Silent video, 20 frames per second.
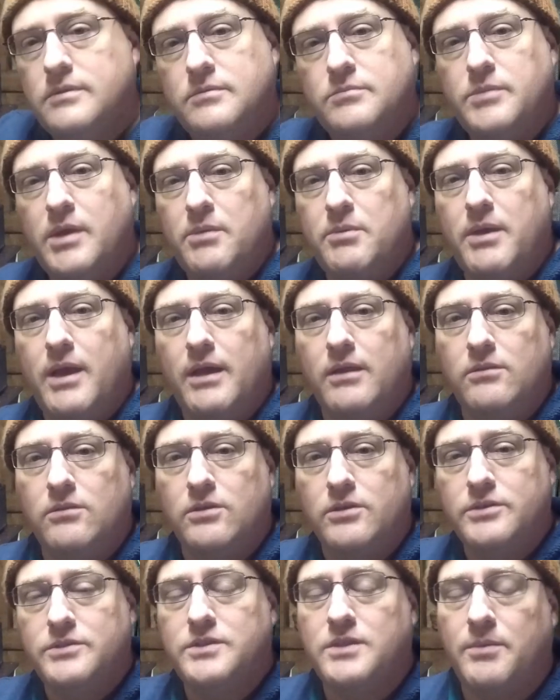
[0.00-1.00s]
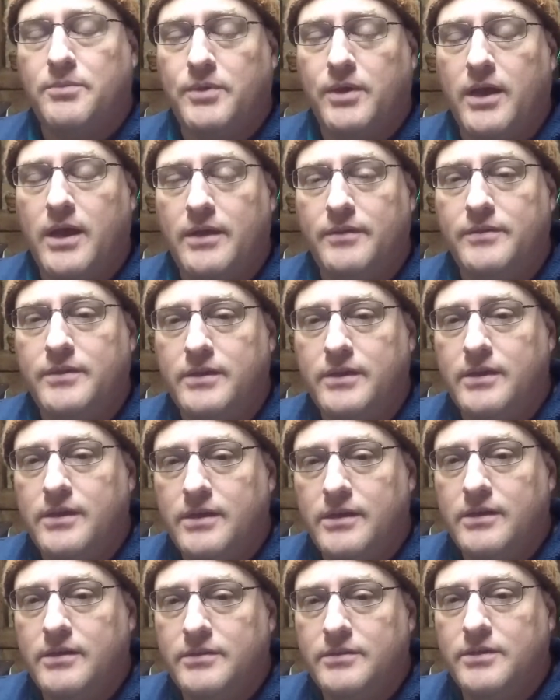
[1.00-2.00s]
Maybe I'll learn something on
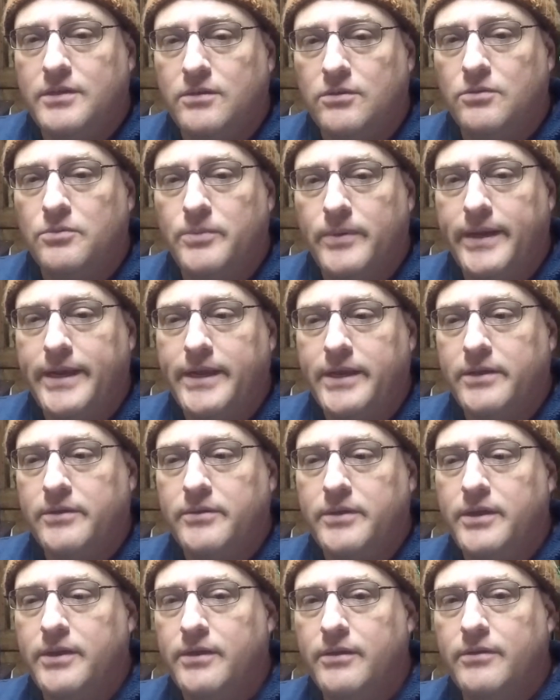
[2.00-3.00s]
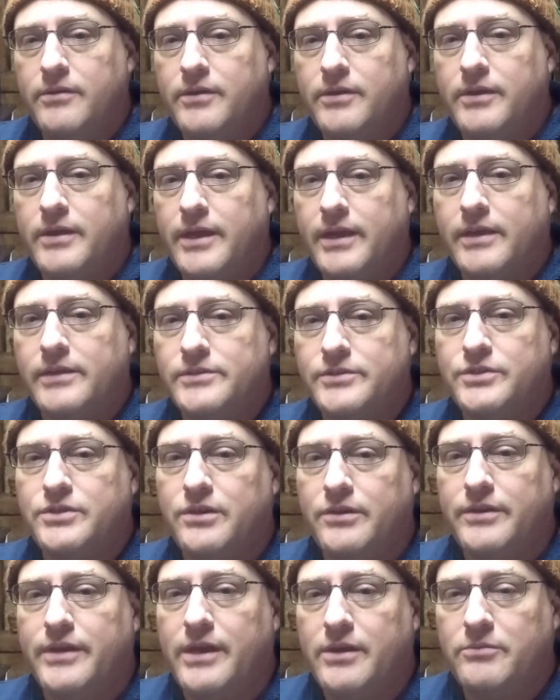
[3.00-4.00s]
the old radio here, and I can
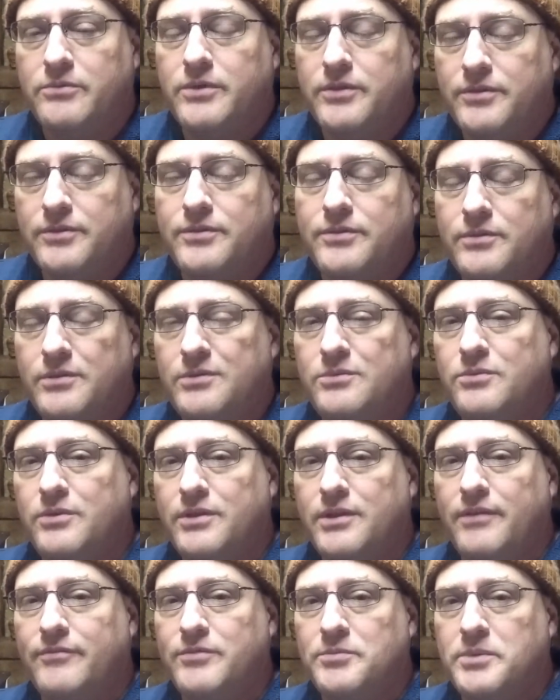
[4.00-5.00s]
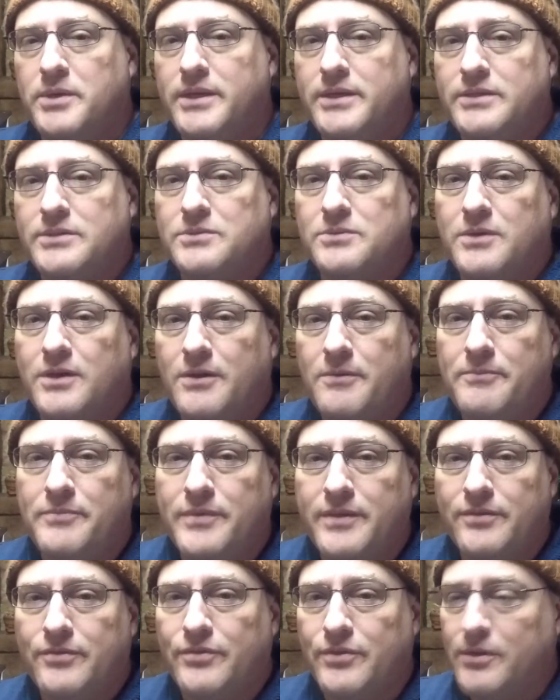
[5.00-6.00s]
share that with everybody as well.
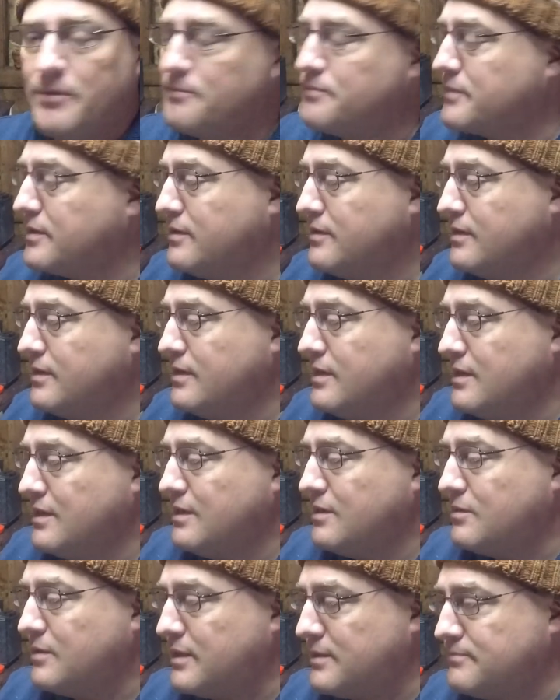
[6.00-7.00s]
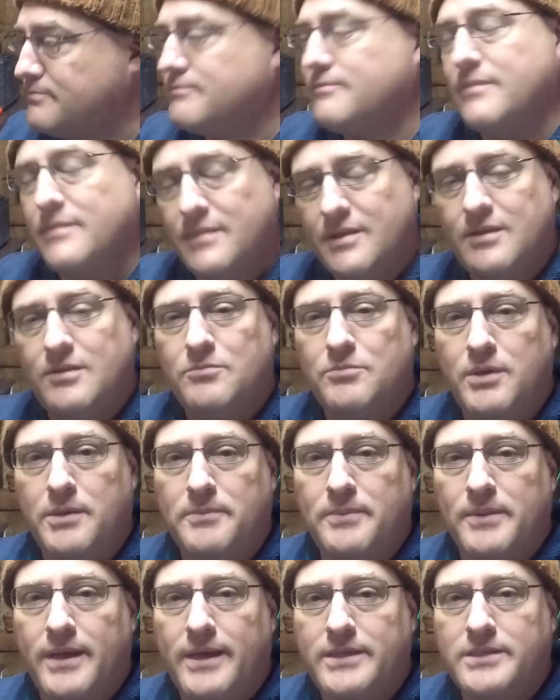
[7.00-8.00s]
So, well, be
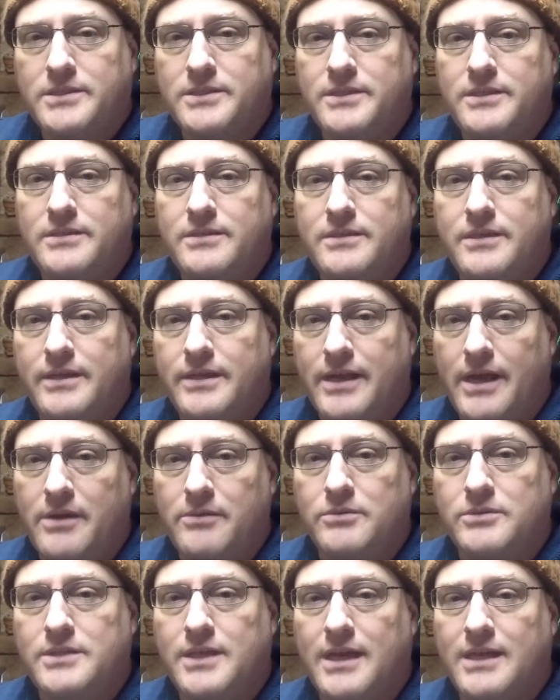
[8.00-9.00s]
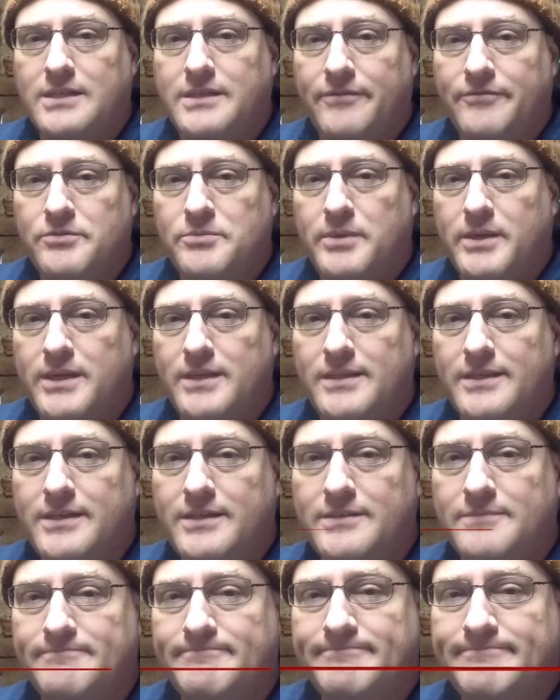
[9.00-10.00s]
blessed, and I will talk to everybody
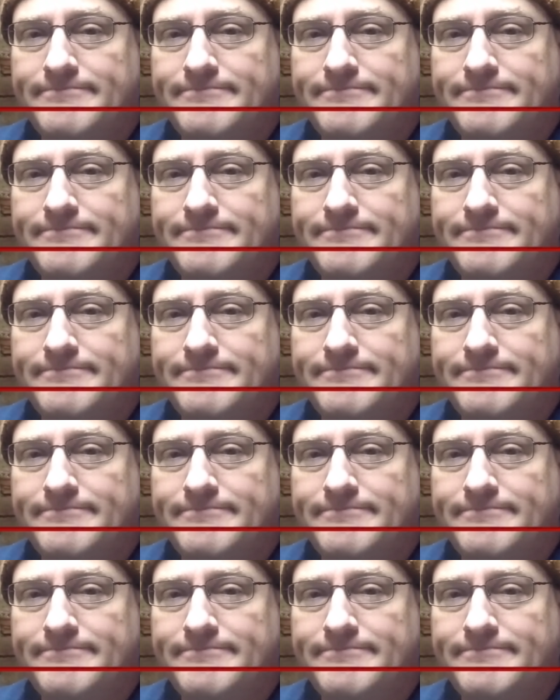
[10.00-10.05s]
later.